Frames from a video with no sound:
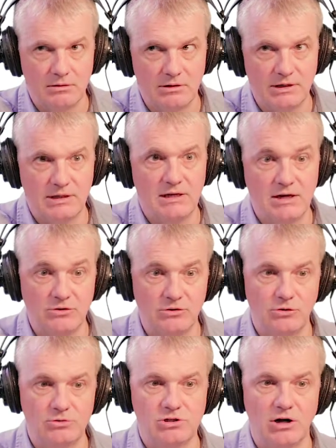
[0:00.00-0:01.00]
you can hear the
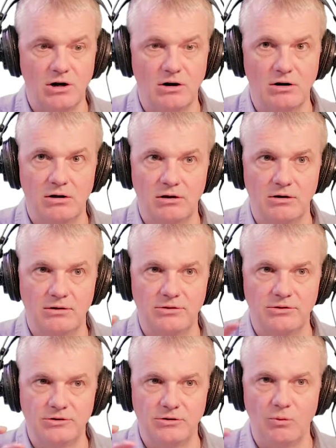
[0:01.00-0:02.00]
notes
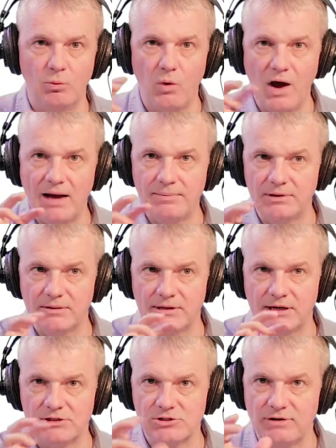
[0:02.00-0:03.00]
they're wobbling
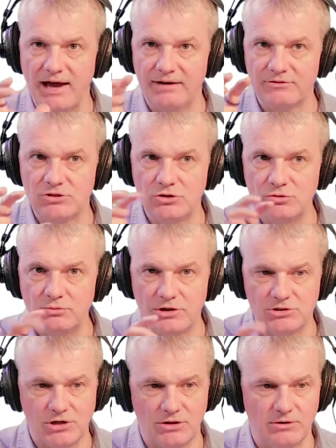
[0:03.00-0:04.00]
because they're out of tune with
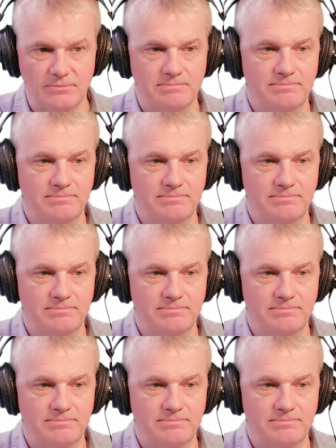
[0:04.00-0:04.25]
each other.